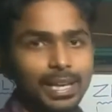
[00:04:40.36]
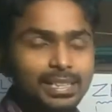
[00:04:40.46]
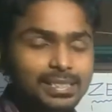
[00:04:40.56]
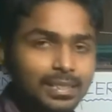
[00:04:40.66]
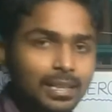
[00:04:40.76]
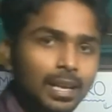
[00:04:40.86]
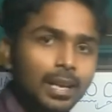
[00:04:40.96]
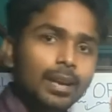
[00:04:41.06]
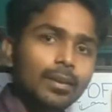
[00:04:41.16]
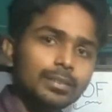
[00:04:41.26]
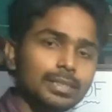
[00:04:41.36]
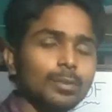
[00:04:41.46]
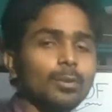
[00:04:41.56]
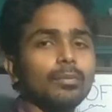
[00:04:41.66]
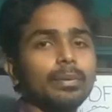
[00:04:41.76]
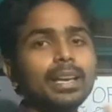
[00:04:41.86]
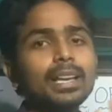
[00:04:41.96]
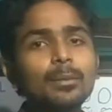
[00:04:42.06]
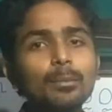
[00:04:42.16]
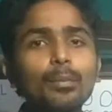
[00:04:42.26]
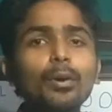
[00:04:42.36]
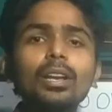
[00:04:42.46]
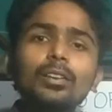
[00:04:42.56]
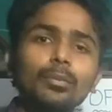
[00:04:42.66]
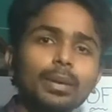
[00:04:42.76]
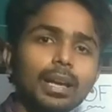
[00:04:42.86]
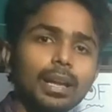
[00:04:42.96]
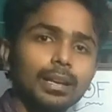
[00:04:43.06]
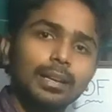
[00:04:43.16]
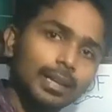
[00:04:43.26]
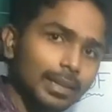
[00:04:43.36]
as 0 of a polynomial.